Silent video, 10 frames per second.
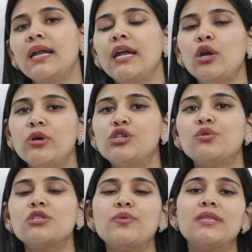in
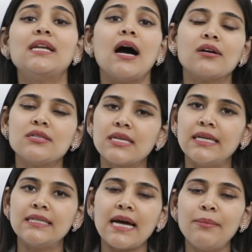individuals with darker
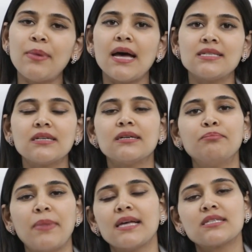skin type as
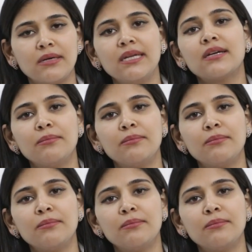in